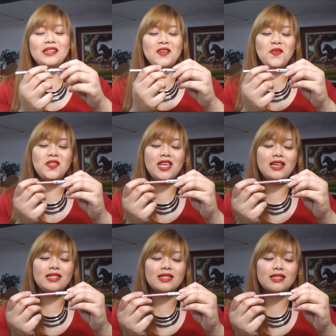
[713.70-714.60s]
so
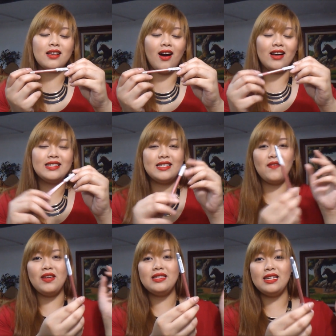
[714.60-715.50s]
this cost
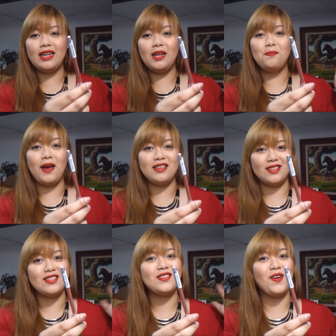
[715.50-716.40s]
79
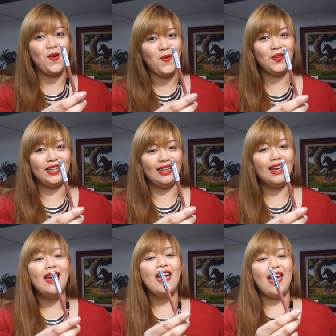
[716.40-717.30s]
pesos only
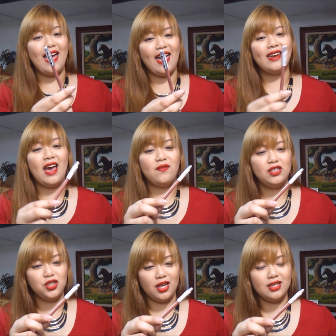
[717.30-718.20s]
and haven't
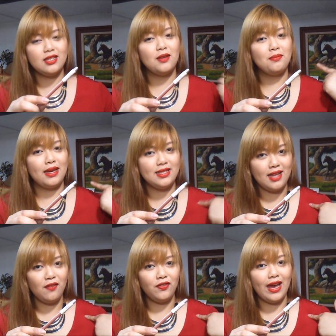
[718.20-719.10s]
tried this on
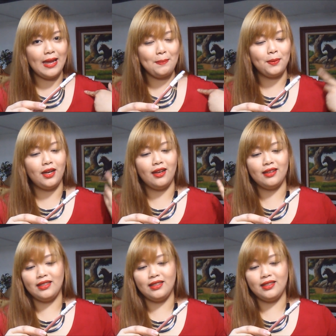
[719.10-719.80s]
myself yet but